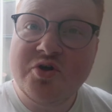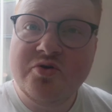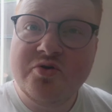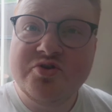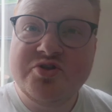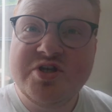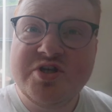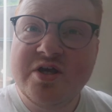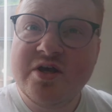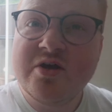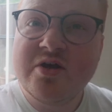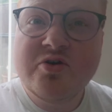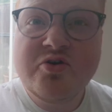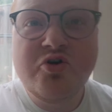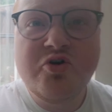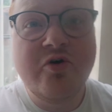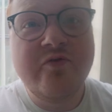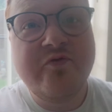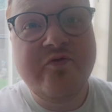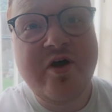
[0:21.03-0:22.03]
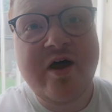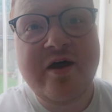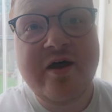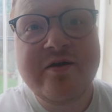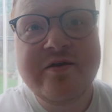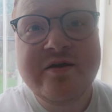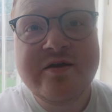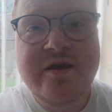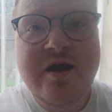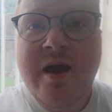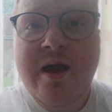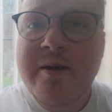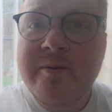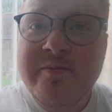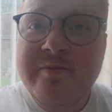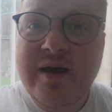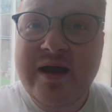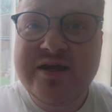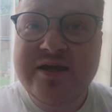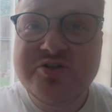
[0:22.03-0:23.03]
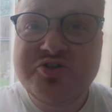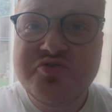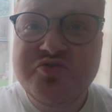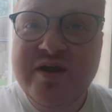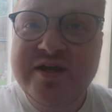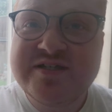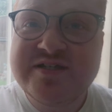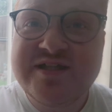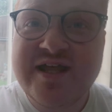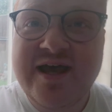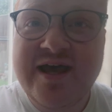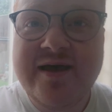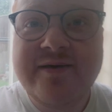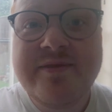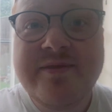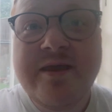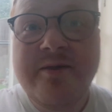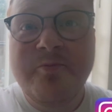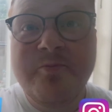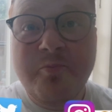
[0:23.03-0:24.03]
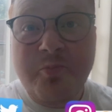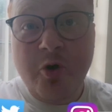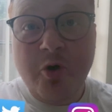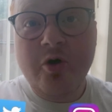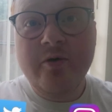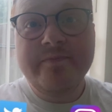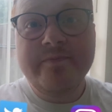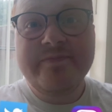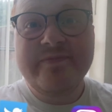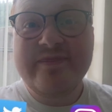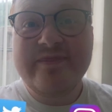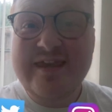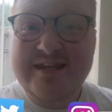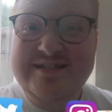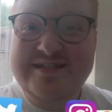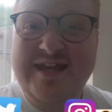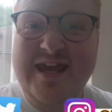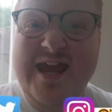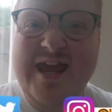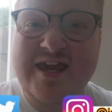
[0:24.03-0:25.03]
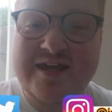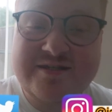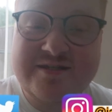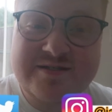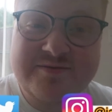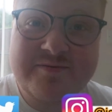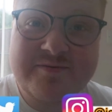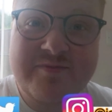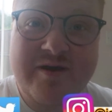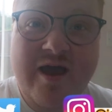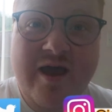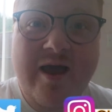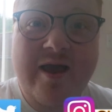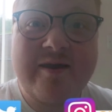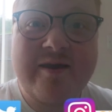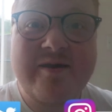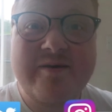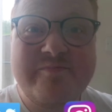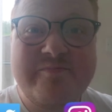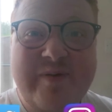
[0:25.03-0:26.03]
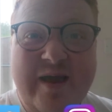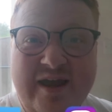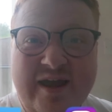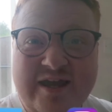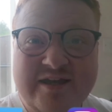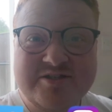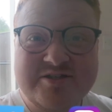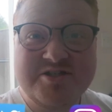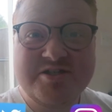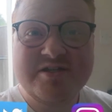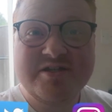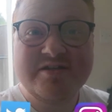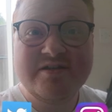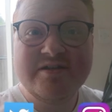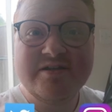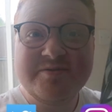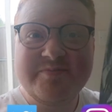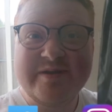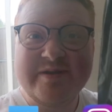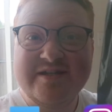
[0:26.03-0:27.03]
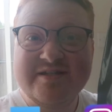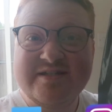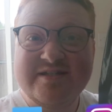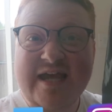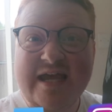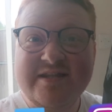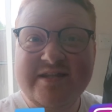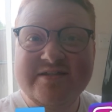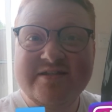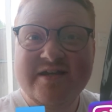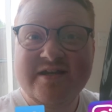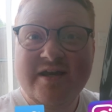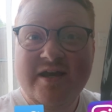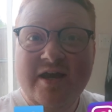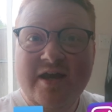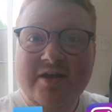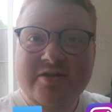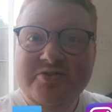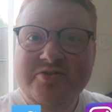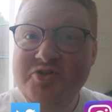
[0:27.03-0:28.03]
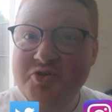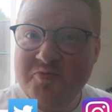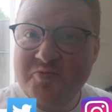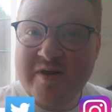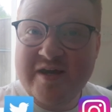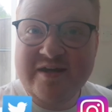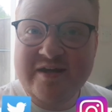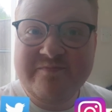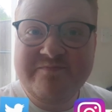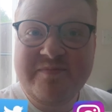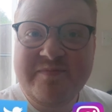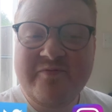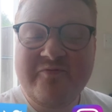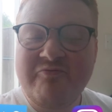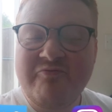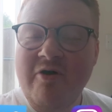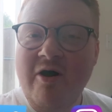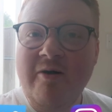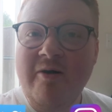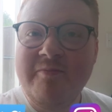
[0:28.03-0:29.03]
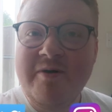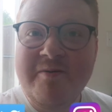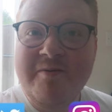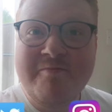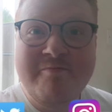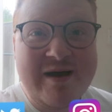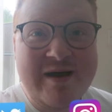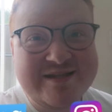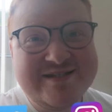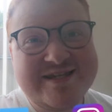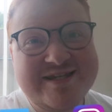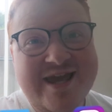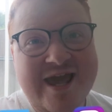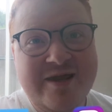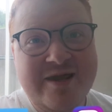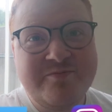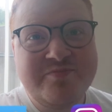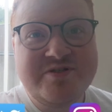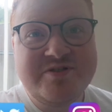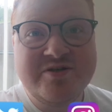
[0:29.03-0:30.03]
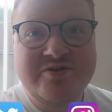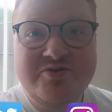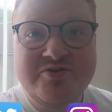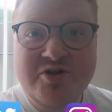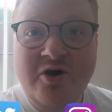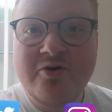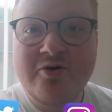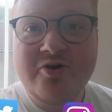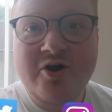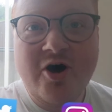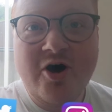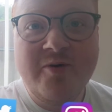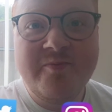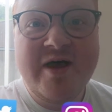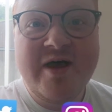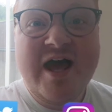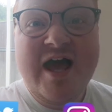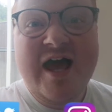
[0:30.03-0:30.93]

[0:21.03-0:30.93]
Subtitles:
going to cover my address there, but this is a package that's been sent to me from Manscaped.com,